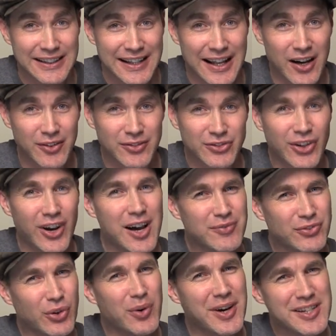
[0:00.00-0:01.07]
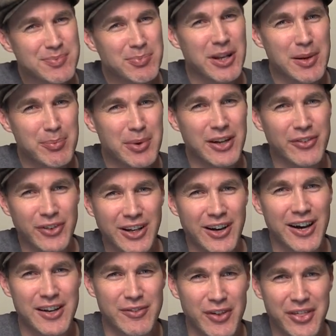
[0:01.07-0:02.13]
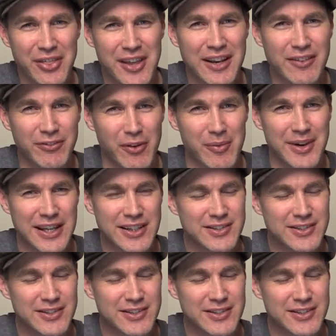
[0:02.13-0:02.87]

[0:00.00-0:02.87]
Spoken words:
Now, time's always been a bit of a kind of a thing for me.